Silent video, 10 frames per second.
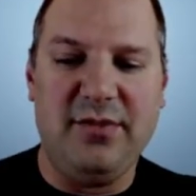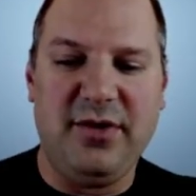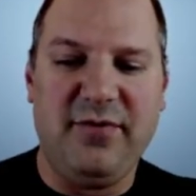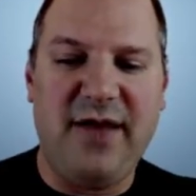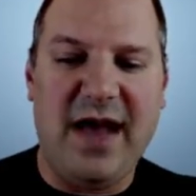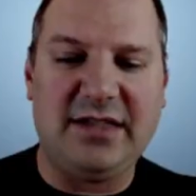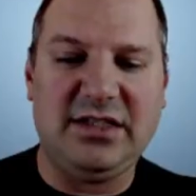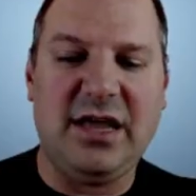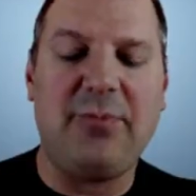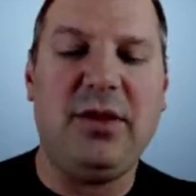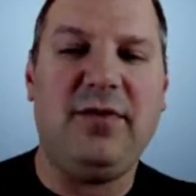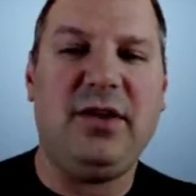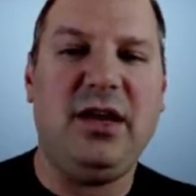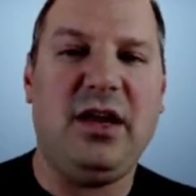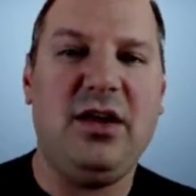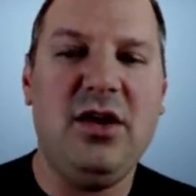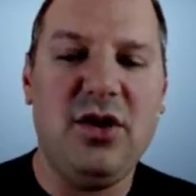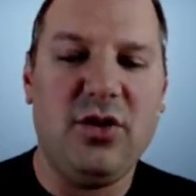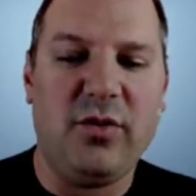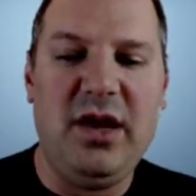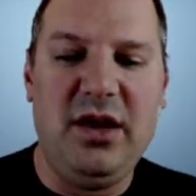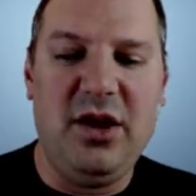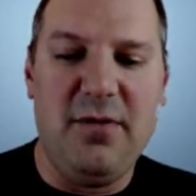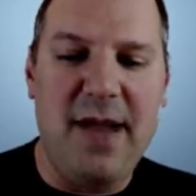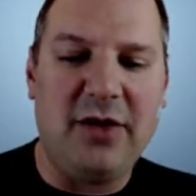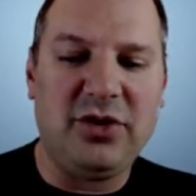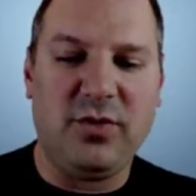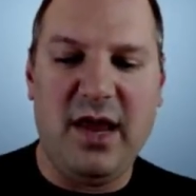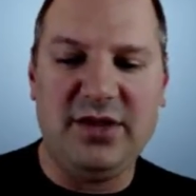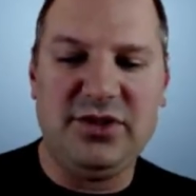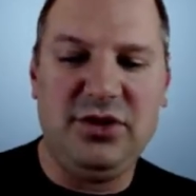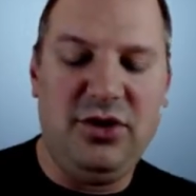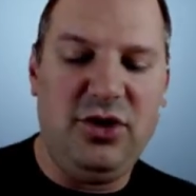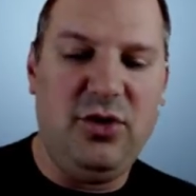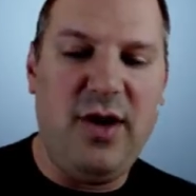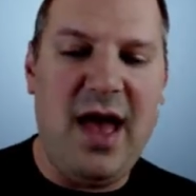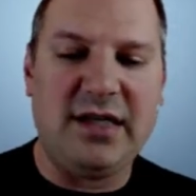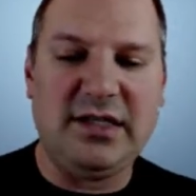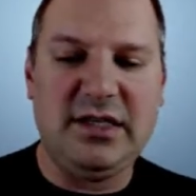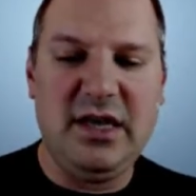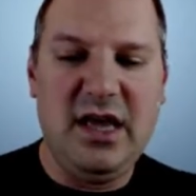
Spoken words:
the fastest uplifting mountain range in the U.S.